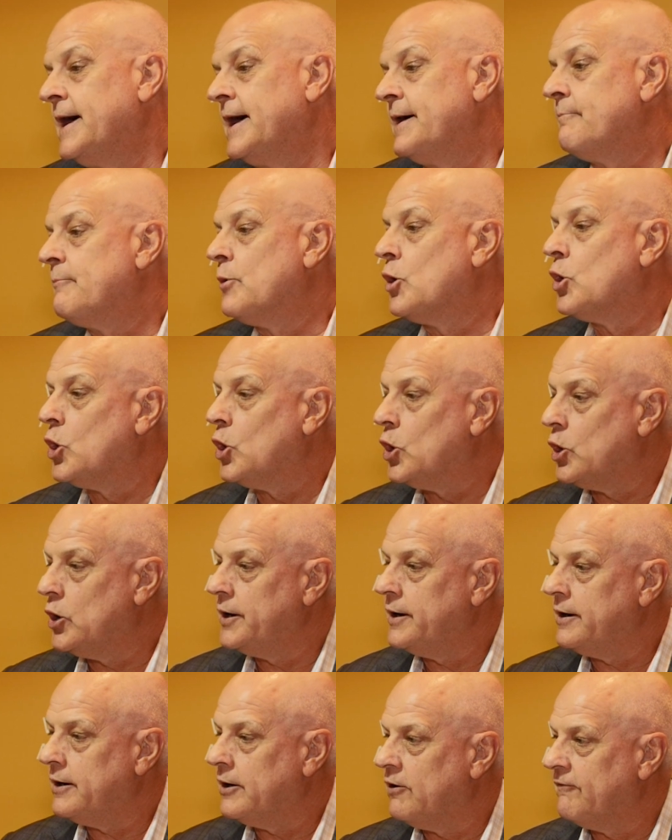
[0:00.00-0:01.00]

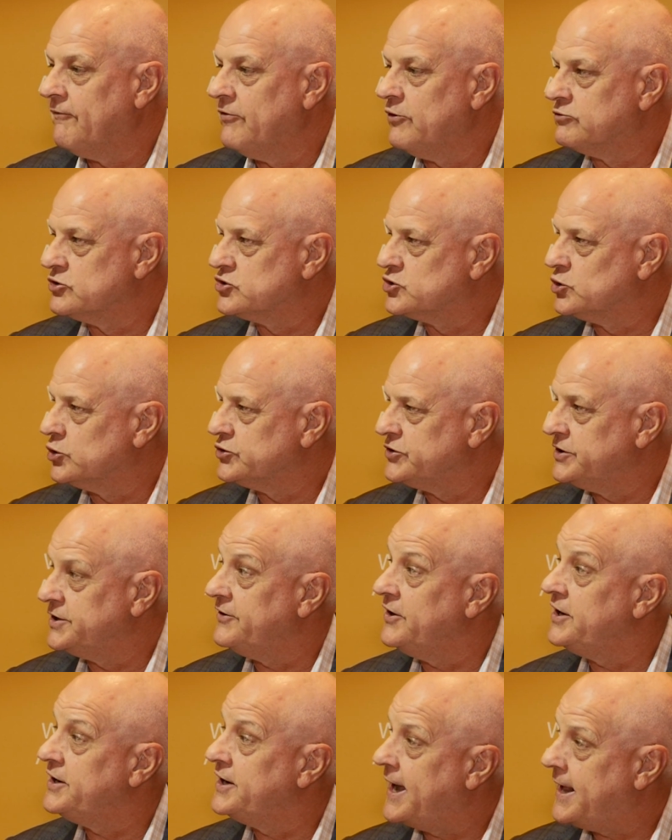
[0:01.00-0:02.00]
more of the resource into
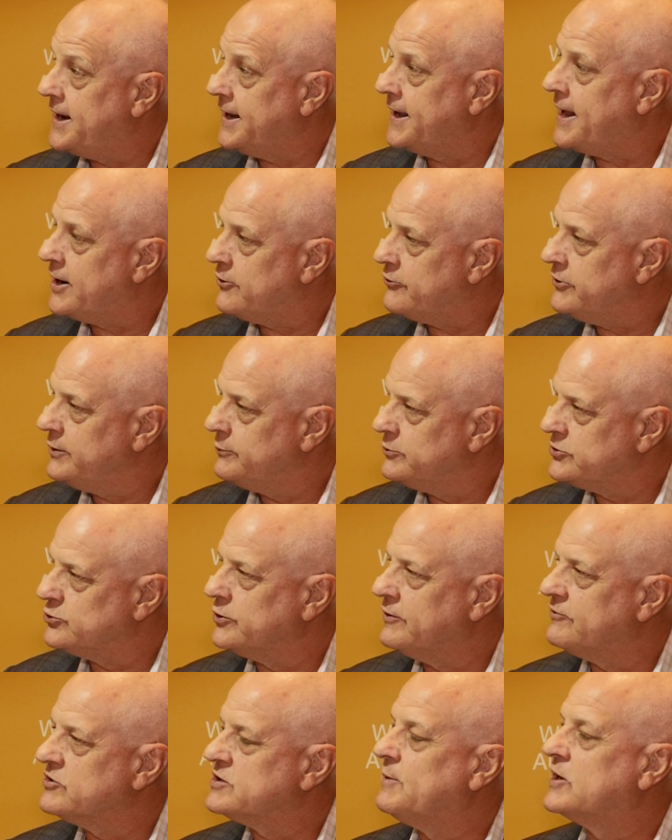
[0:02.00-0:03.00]
the indicated gallery, which
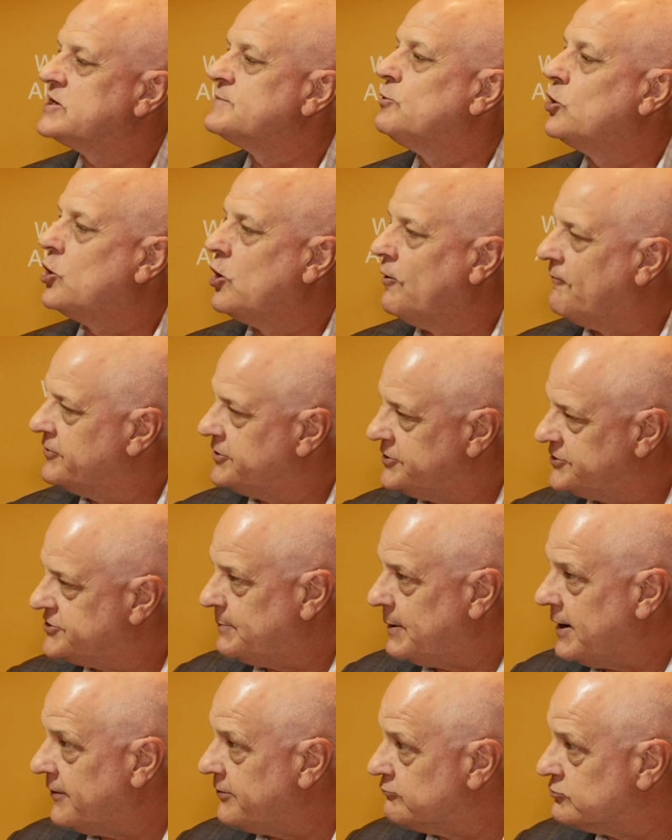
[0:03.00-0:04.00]
will give us much more confidence
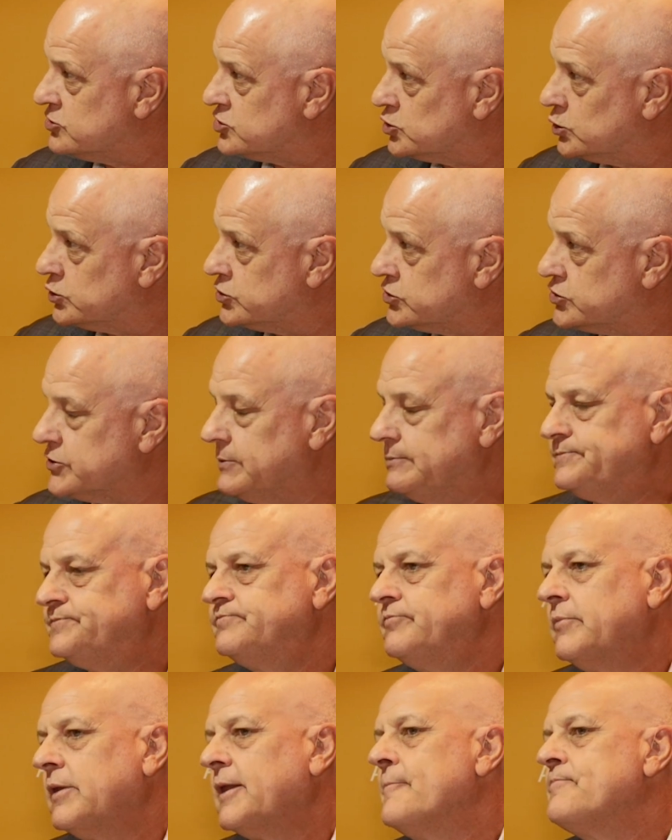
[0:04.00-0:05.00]
about the resource.
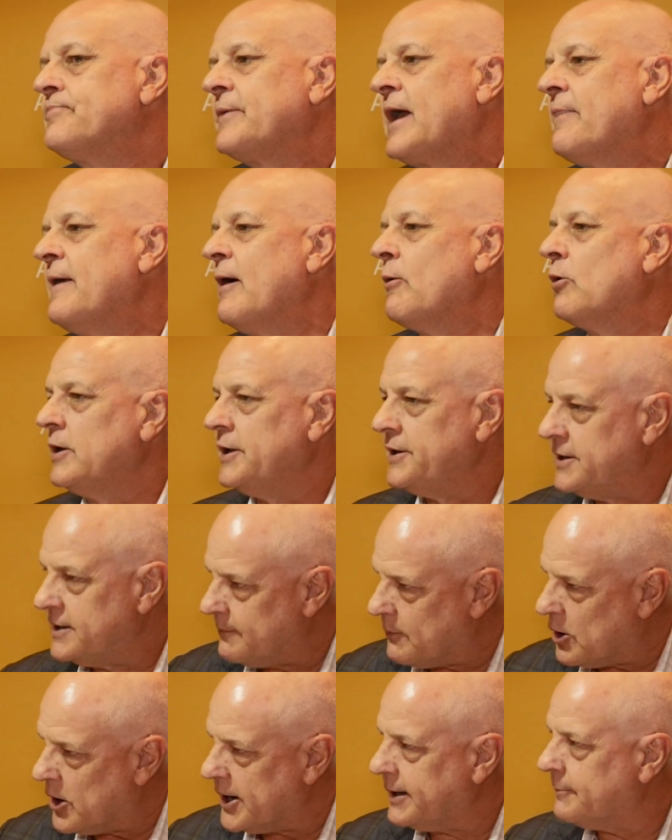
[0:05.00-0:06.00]
And that will lead
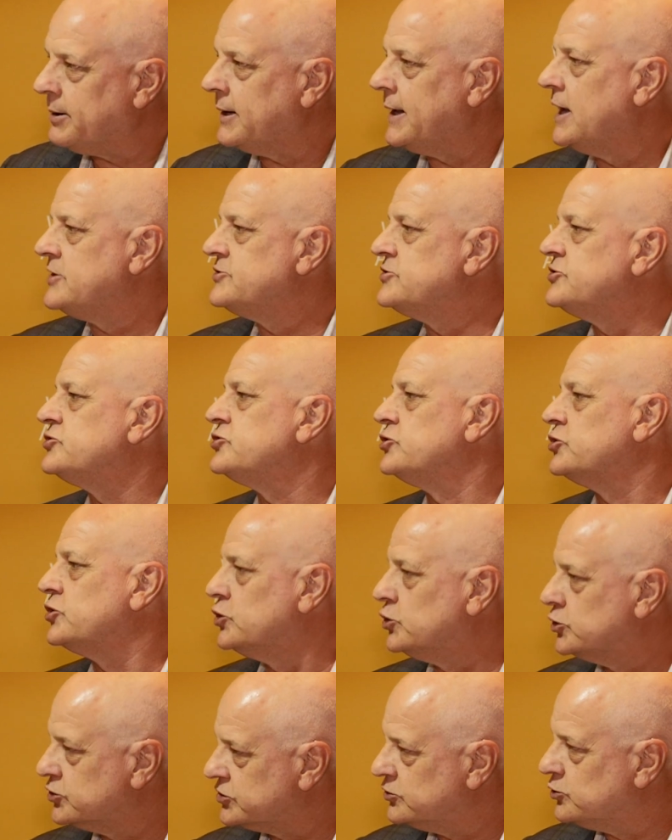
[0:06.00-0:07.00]
into mining plans in due
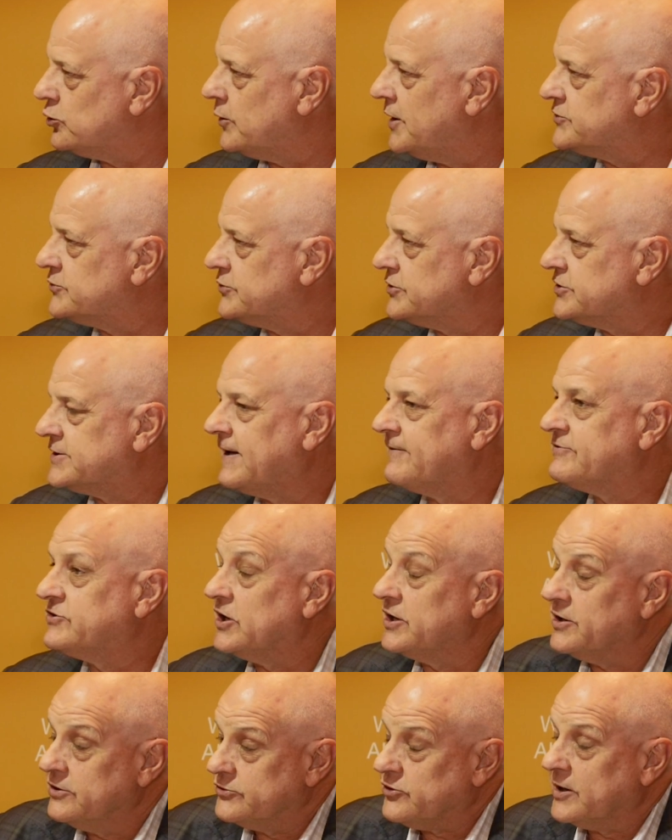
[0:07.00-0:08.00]
course and all that sort of stuff.
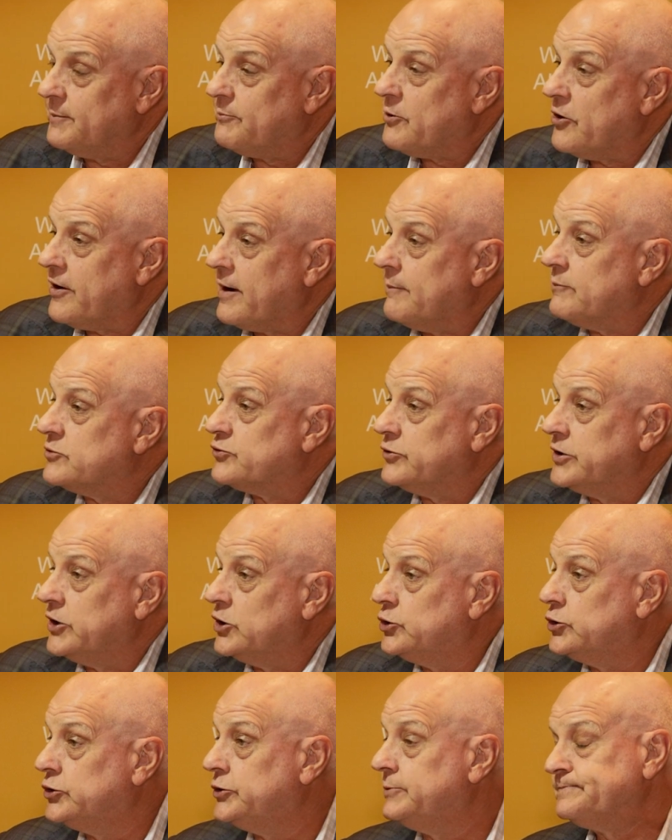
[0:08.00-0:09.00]
So the drilling program was really
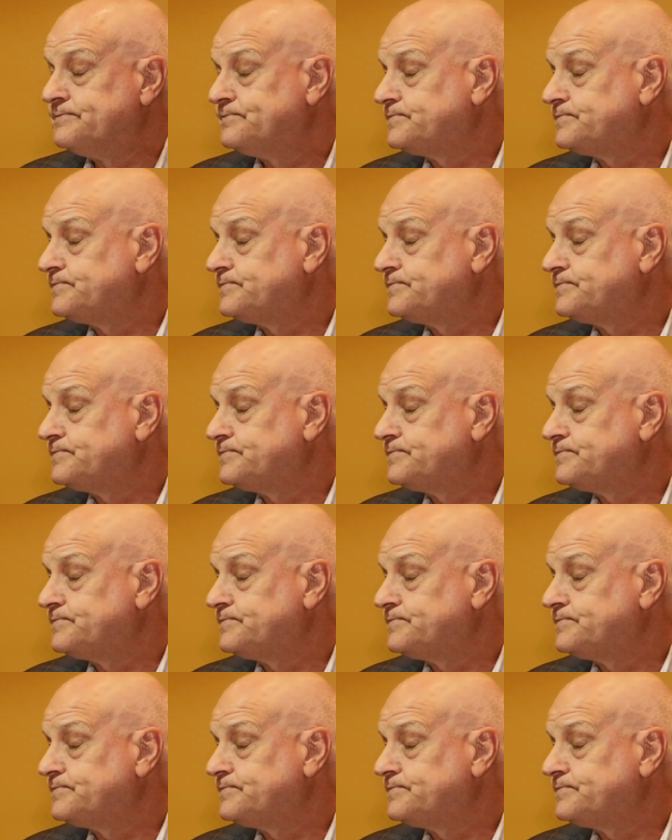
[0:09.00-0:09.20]
good.